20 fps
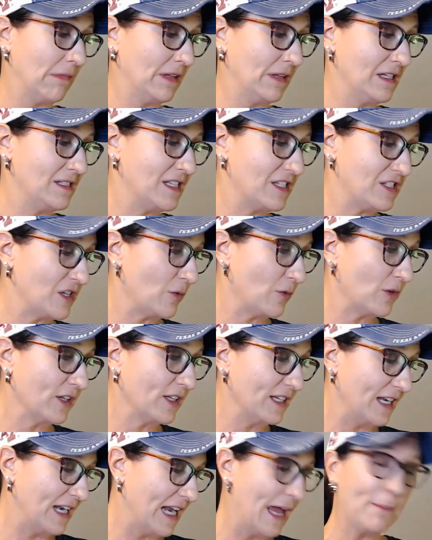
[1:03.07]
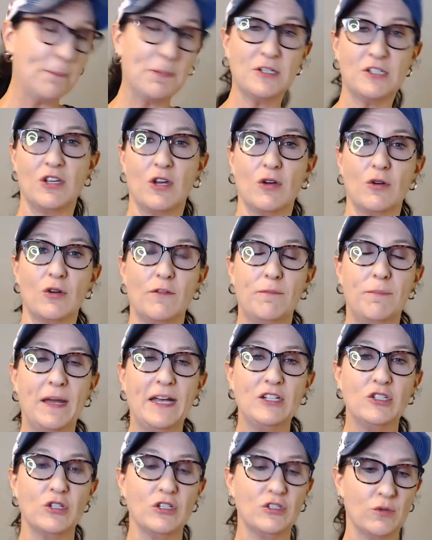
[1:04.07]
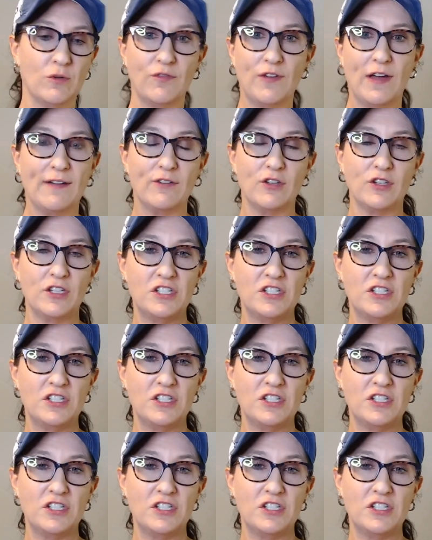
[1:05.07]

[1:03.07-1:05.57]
this isn't really an episode of Patriots Revival.